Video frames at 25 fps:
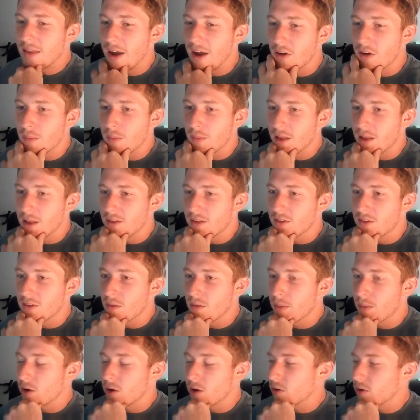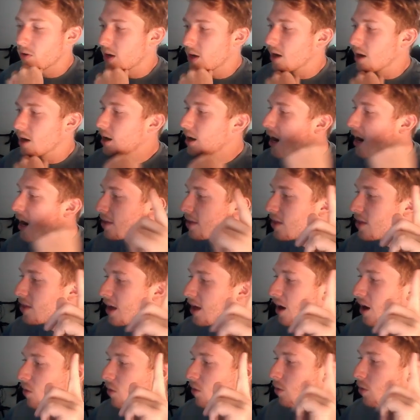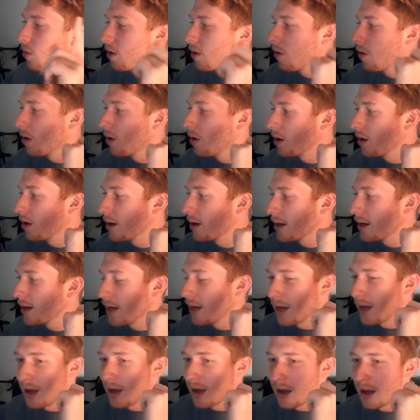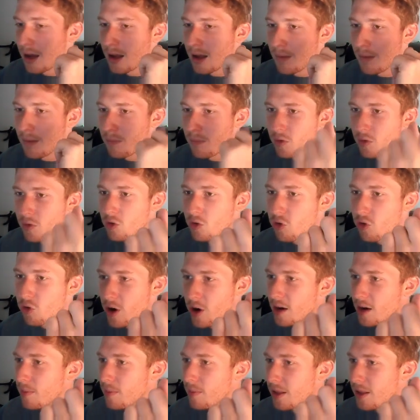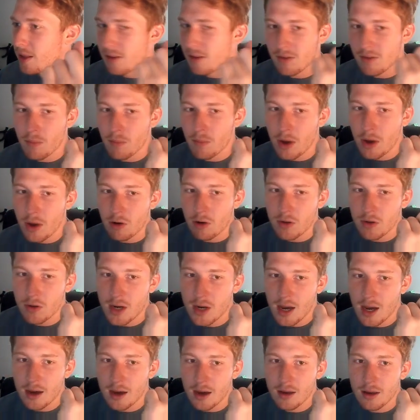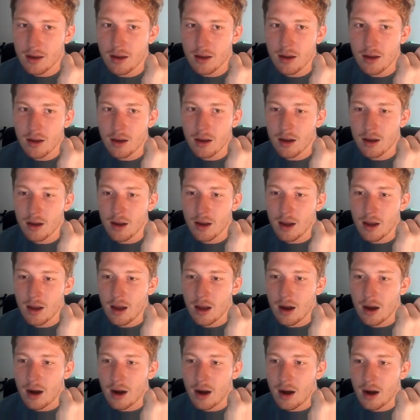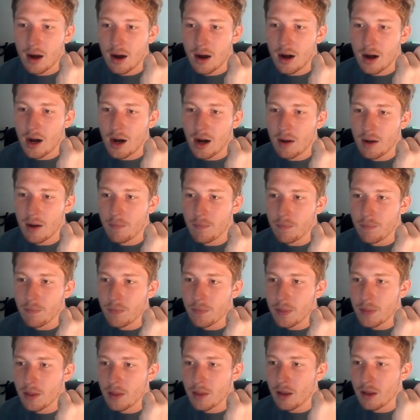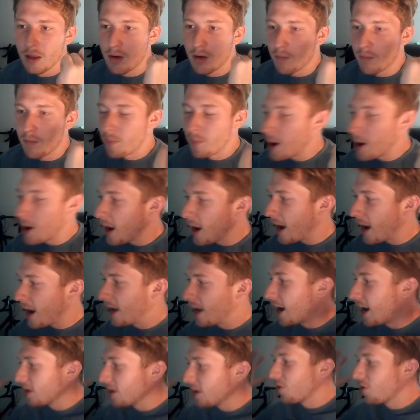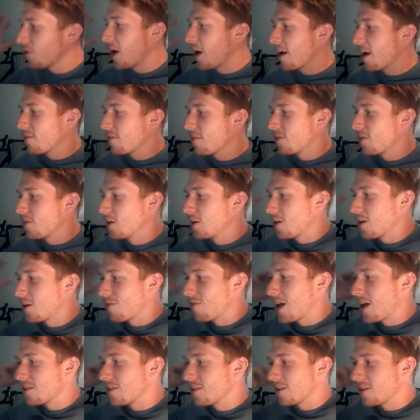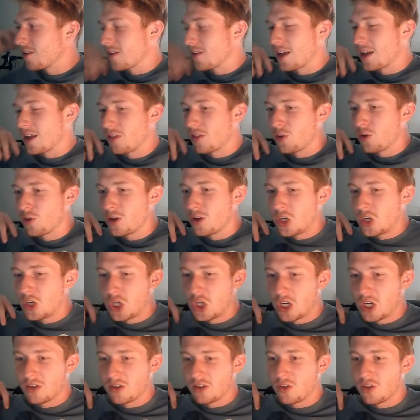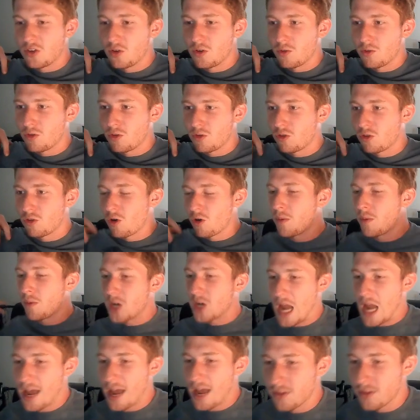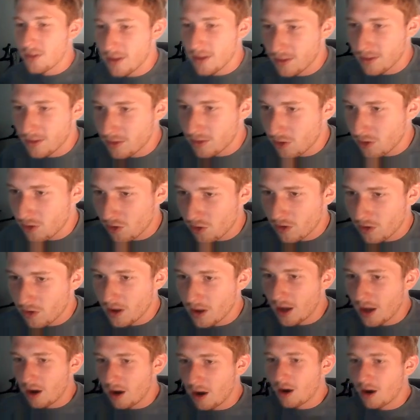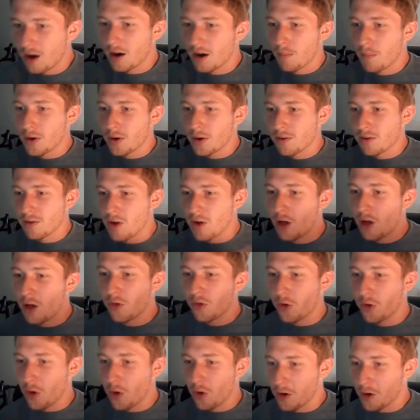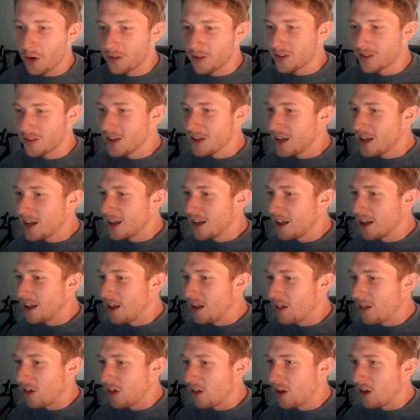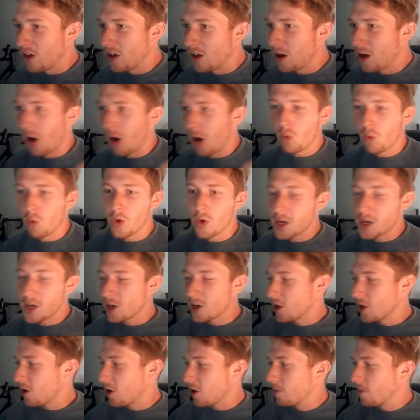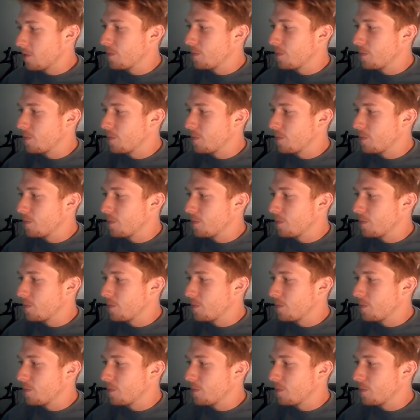and make this a better deck. I think I will try to make this a better deck. But I don't have enough essence. I literally just used so much essence on a bunch of other cards a week ago